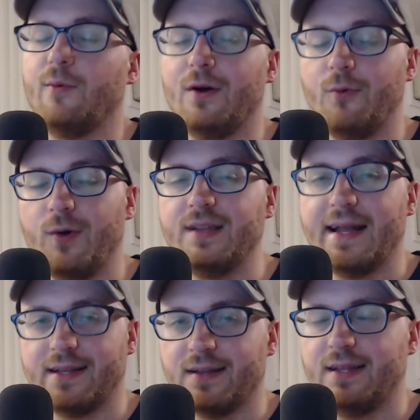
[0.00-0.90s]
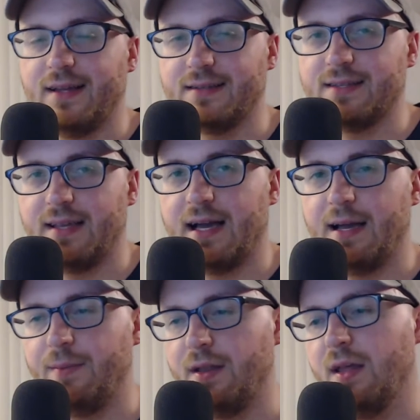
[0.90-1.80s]
Well, one technically doesn't
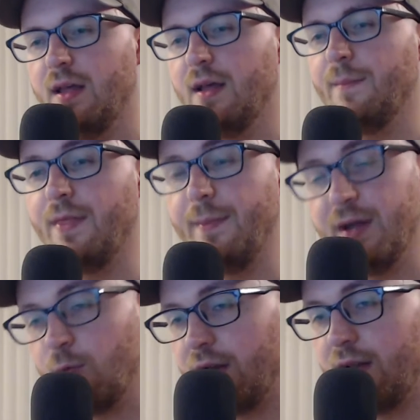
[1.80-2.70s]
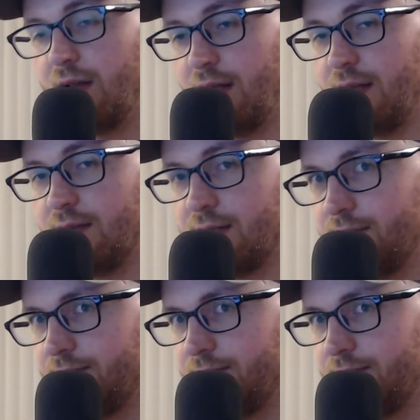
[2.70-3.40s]
die, but the big one is,